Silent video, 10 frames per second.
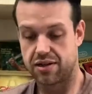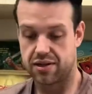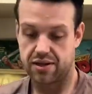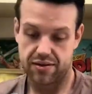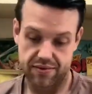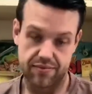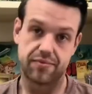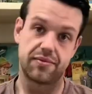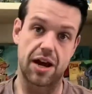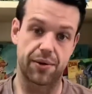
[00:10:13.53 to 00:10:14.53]
and
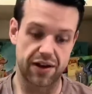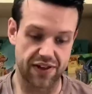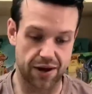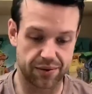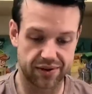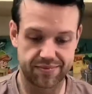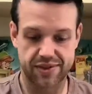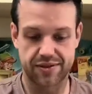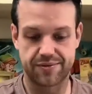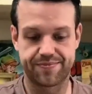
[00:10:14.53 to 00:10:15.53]
now we have that one.
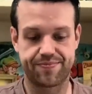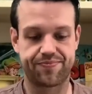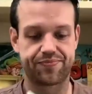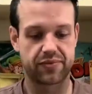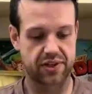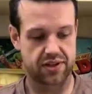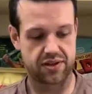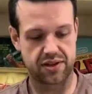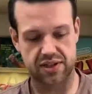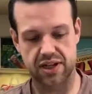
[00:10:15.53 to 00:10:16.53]
So
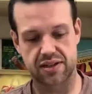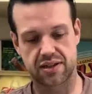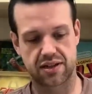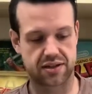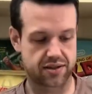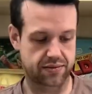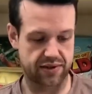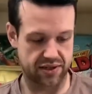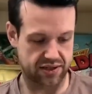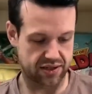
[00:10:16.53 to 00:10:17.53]
let's get to this.
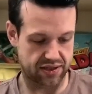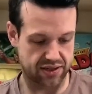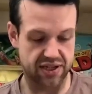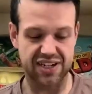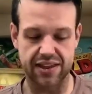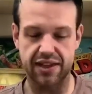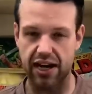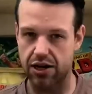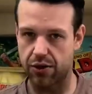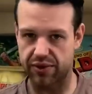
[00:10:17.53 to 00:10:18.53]
What is this? This, I think I
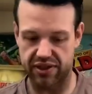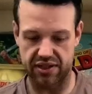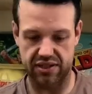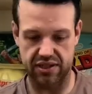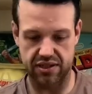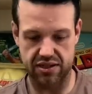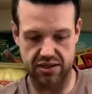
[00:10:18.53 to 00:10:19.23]
know what this is.